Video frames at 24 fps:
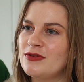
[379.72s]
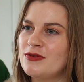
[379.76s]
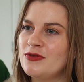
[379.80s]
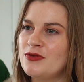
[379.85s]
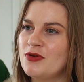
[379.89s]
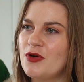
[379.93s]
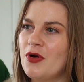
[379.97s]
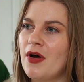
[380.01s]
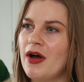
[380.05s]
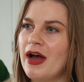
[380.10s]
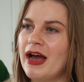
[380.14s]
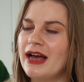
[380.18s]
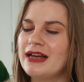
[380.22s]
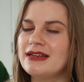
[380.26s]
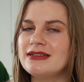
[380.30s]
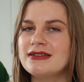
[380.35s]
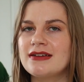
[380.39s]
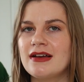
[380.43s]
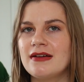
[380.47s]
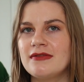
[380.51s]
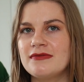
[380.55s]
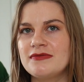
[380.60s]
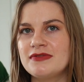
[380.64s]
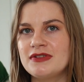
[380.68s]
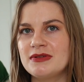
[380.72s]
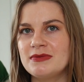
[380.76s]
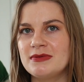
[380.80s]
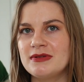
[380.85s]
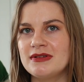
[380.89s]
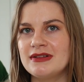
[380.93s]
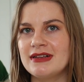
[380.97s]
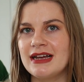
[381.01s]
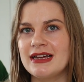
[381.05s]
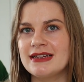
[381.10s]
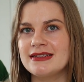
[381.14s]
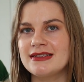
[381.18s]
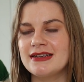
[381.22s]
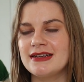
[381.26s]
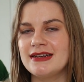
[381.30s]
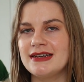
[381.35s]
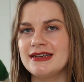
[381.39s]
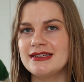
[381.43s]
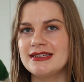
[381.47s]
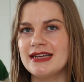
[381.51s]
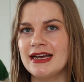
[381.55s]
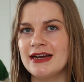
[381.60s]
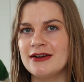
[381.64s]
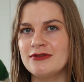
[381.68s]
not as comfortable as the
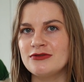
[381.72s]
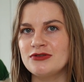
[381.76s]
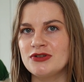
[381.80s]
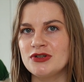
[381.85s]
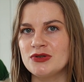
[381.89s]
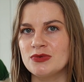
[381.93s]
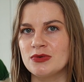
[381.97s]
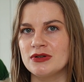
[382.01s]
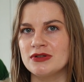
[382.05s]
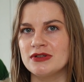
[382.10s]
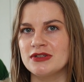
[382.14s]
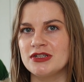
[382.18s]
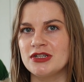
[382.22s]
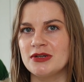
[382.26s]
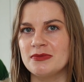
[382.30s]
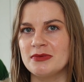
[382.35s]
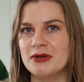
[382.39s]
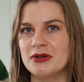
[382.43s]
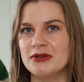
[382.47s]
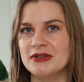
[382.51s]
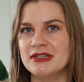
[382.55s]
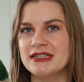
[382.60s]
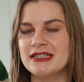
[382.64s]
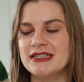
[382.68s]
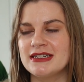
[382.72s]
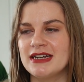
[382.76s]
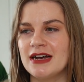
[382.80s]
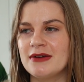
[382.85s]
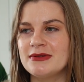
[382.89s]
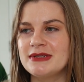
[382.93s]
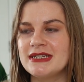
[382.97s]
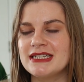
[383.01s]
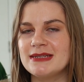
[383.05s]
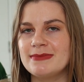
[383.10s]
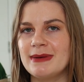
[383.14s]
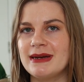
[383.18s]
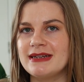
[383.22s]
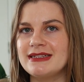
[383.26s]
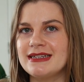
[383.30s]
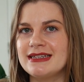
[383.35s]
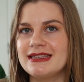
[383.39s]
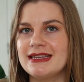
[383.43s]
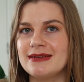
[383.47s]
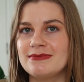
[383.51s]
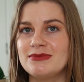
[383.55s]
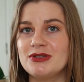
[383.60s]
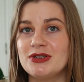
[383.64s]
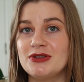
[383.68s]
Lisa Eldridge one, to be honest. And I was
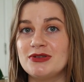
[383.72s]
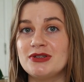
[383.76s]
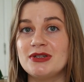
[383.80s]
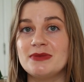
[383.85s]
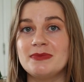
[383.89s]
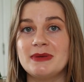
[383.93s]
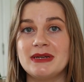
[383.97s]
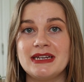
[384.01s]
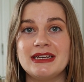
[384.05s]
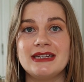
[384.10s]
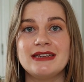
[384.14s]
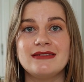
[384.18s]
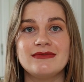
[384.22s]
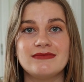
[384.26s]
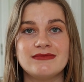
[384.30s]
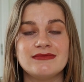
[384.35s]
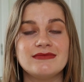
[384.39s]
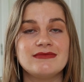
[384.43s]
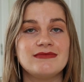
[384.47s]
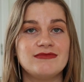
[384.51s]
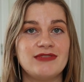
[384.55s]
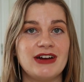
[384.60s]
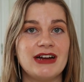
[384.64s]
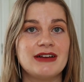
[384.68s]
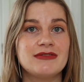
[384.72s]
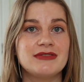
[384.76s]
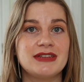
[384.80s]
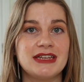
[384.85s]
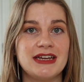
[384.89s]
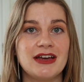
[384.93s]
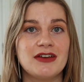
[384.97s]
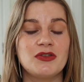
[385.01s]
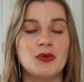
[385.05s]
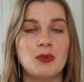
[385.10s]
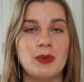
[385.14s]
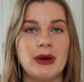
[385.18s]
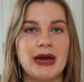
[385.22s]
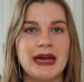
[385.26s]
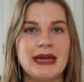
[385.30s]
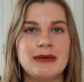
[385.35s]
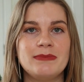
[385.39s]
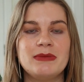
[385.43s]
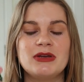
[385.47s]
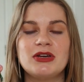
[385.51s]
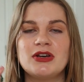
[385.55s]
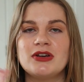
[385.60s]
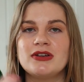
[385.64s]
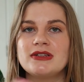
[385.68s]
expecting them two to be round the other way
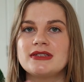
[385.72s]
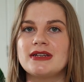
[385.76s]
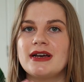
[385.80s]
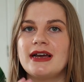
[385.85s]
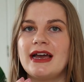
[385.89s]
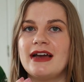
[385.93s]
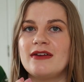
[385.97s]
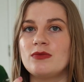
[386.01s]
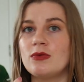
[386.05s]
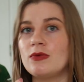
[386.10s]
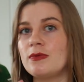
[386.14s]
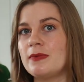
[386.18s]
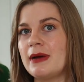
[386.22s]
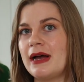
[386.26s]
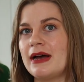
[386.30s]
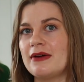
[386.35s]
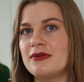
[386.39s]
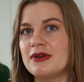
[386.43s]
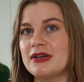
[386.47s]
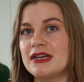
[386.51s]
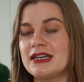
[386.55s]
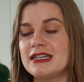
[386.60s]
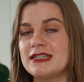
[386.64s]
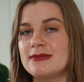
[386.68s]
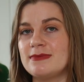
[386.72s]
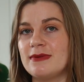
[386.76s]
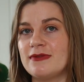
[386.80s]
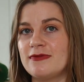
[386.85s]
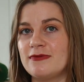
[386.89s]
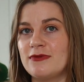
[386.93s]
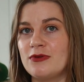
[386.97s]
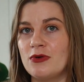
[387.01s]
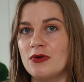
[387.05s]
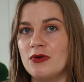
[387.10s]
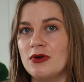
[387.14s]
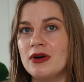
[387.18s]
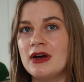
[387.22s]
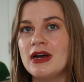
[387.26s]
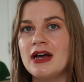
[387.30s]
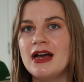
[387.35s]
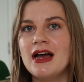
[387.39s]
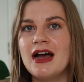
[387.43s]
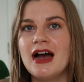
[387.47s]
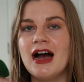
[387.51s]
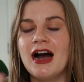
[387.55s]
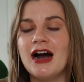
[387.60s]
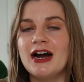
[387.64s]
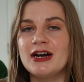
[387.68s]
because I have worn Powder Kiss before
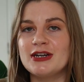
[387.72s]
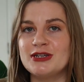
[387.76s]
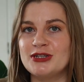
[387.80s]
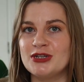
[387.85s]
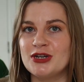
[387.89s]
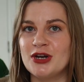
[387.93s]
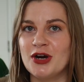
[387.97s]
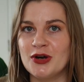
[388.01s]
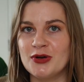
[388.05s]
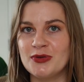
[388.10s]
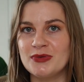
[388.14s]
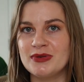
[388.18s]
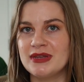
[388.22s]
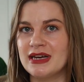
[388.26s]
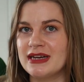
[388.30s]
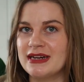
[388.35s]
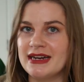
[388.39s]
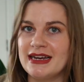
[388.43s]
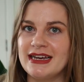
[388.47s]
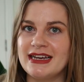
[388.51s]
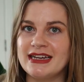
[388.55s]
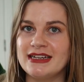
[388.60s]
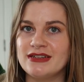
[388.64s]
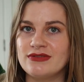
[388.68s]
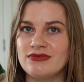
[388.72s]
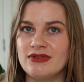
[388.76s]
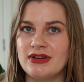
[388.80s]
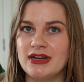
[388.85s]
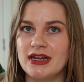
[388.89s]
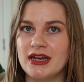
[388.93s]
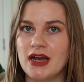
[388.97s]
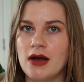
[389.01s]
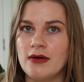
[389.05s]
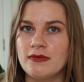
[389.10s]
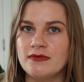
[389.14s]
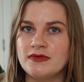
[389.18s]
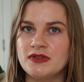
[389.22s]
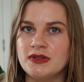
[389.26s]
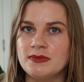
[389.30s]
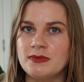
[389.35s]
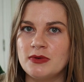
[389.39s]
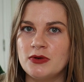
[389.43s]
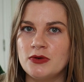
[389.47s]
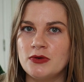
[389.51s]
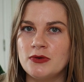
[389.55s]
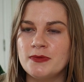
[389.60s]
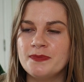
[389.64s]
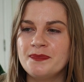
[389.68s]
I know that it is really
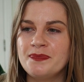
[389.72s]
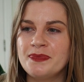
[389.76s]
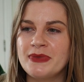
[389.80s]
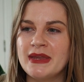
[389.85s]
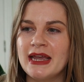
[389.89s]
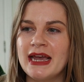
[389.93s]
comfortable